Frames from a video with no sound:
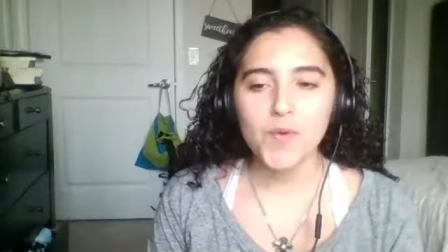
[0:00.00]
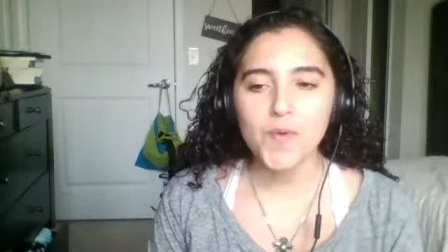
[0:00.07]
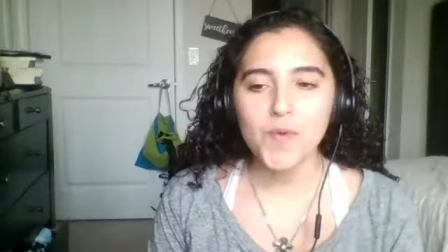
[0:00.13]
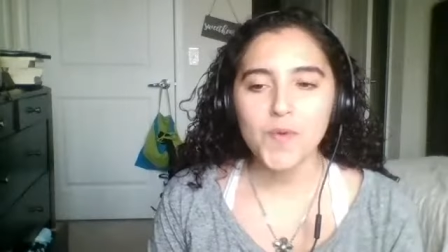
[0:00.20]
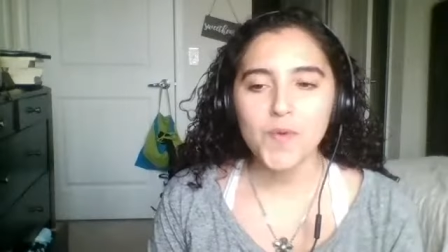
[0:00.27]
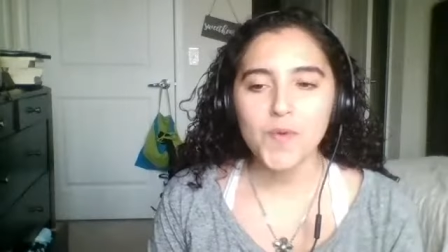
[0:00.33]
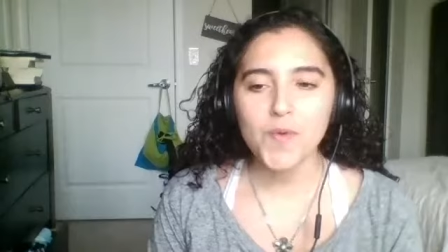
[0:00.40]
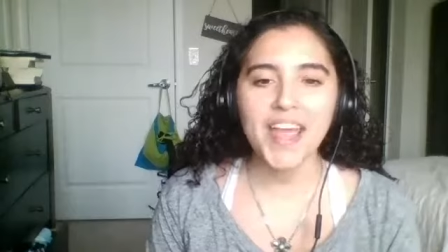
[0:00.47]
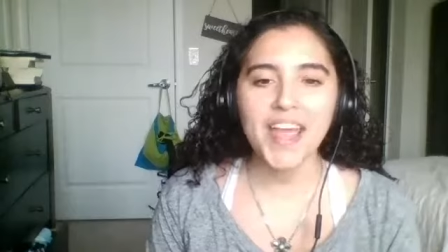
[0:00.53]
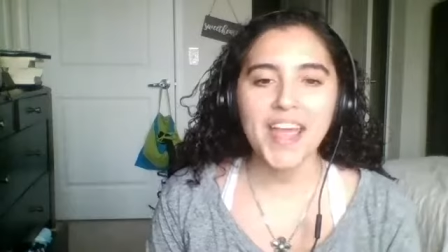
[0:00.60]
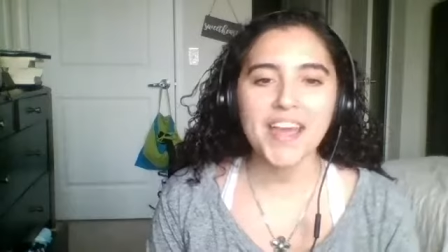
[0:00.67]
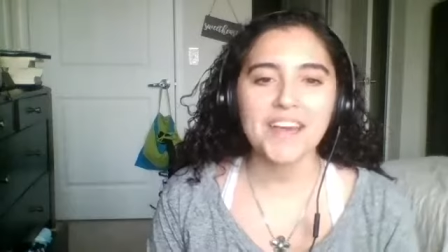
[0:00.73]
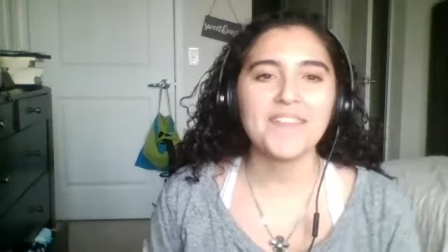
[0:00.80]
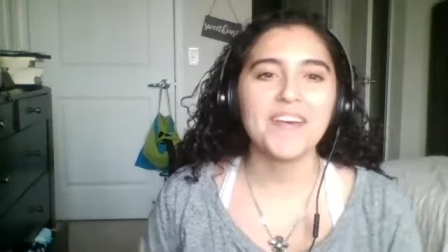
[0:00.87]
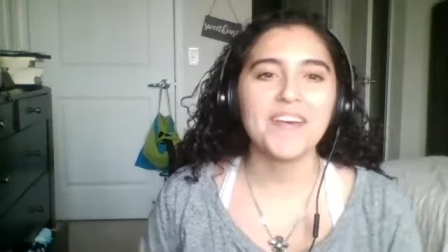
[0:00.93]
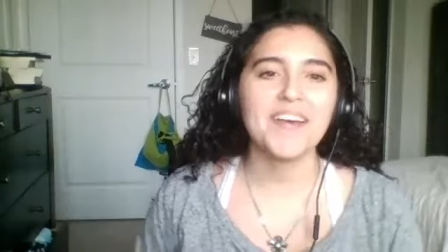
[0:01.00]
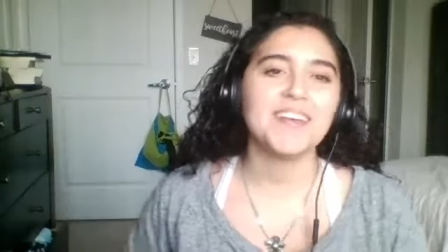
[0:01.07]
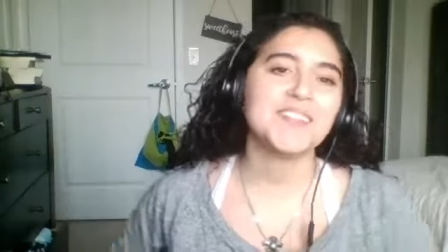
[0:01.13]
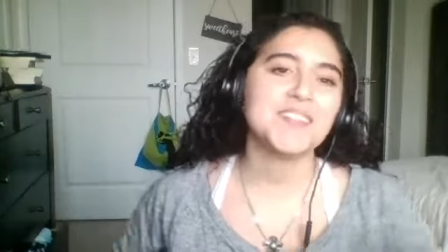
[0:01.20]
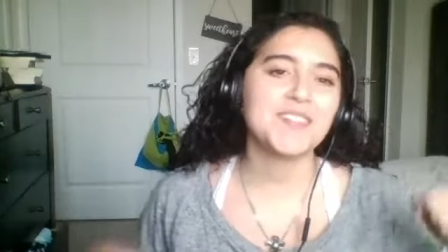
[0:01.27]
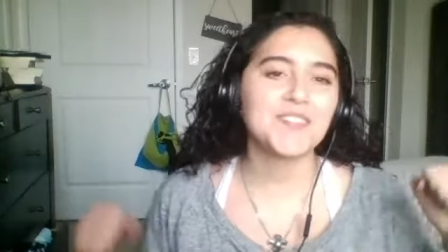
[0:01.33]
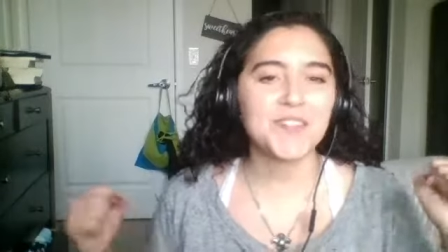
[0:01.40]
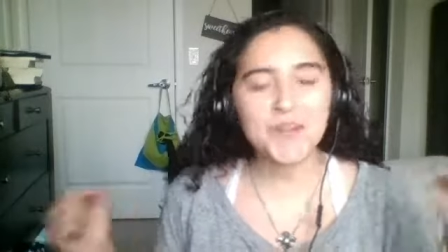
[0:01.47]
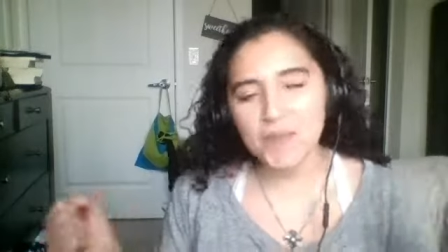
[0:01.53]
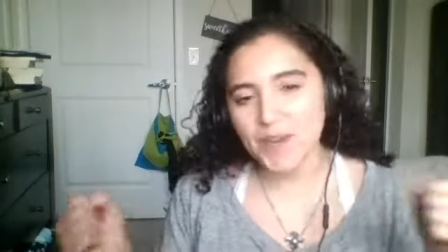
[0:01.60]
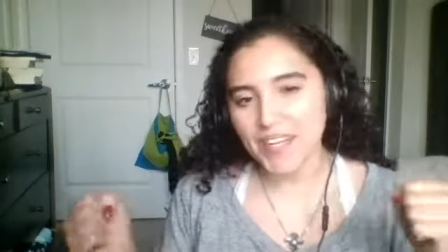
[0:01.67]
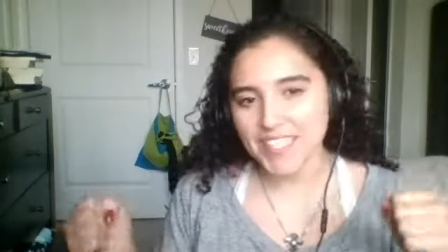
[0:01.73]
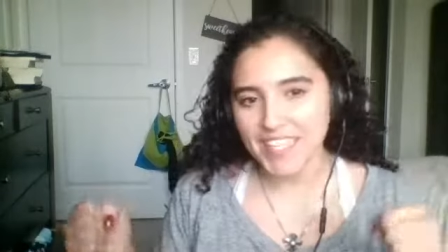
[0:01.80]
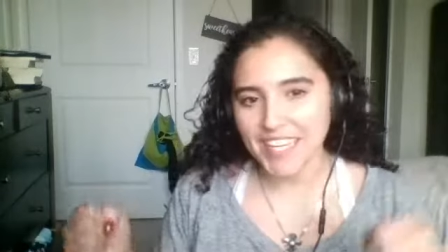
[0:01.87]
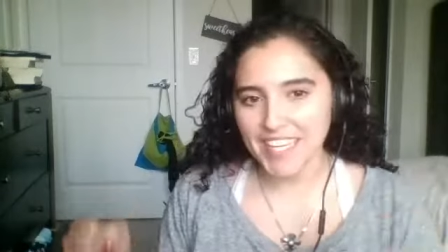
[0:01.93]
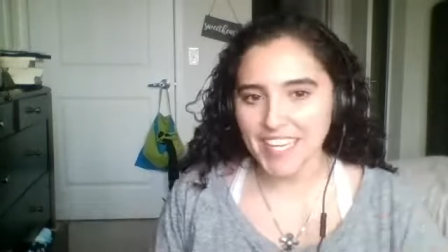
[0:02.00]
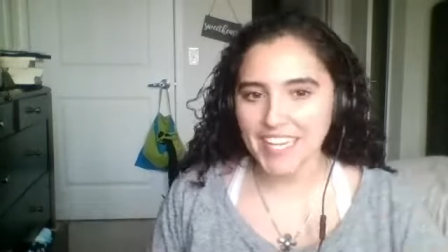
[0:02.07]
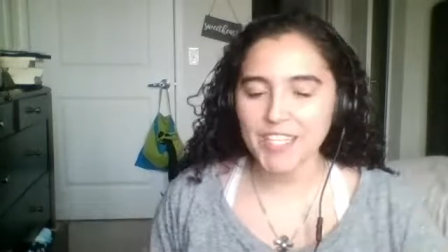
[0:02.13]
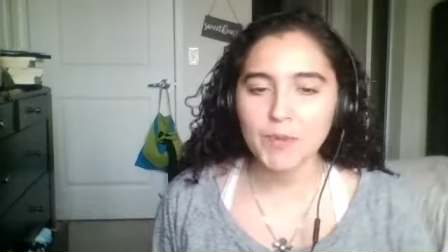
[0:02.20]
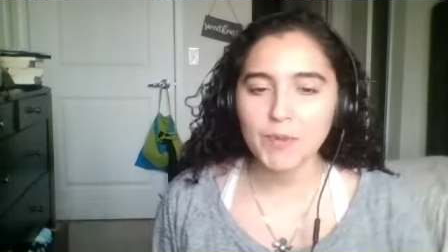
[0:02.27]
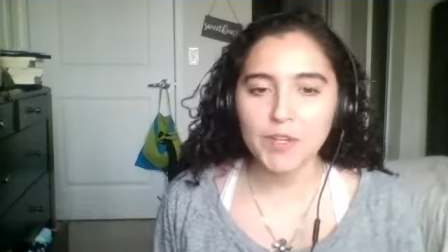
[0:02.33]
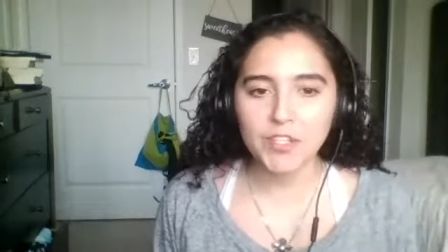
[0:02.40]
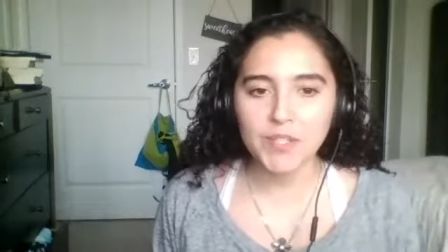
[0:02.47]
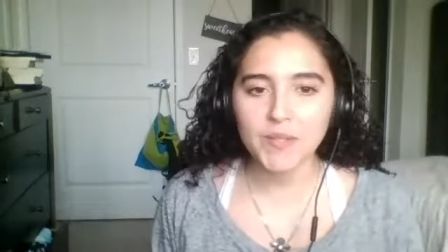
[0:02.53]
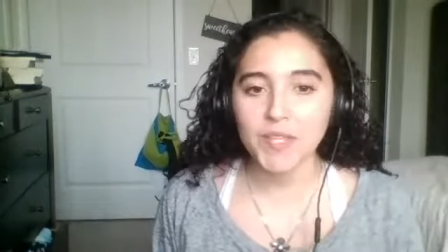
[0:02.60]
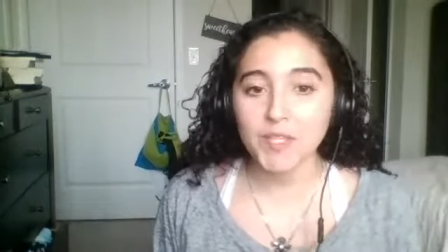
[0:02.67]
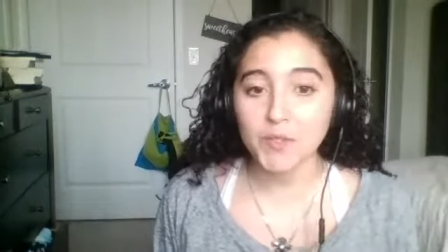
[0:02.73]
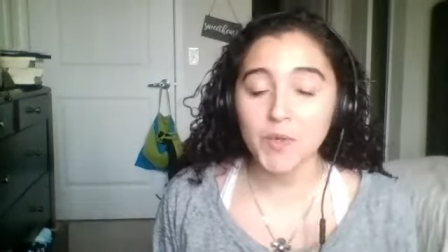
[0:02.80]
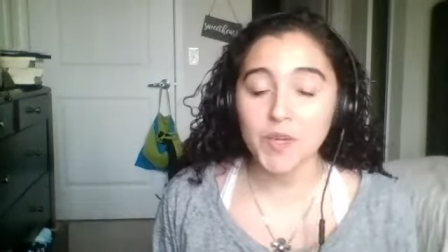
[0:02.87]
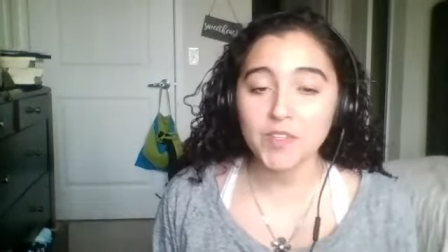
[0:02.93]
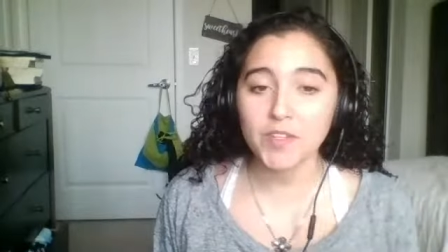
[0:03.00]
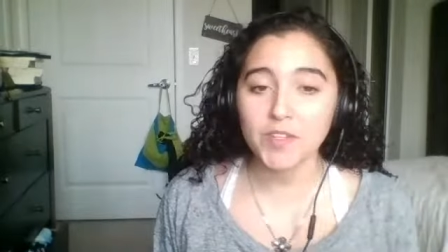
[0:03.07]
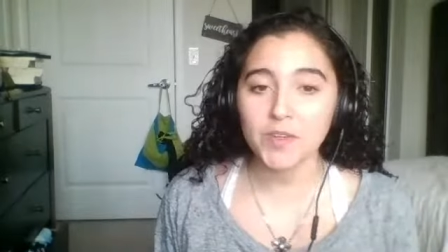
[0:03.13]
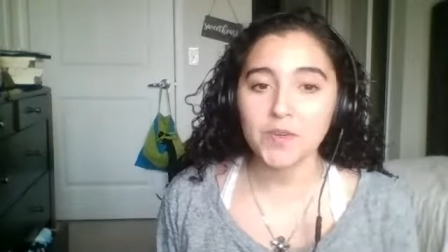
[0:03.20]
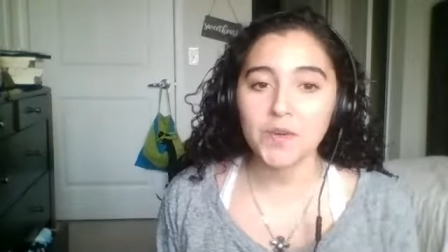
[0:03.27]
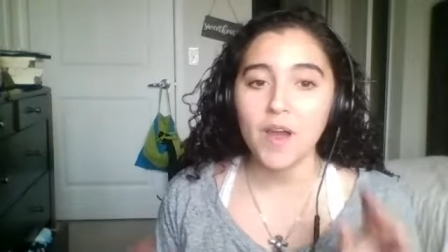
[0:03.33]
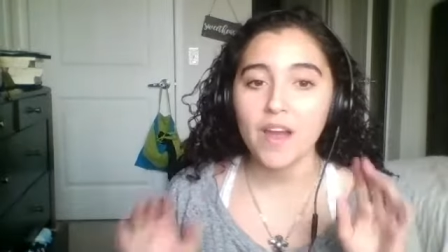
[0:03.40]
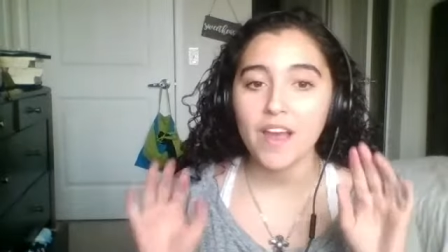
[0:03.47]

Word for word: I am super excited, especially this week too.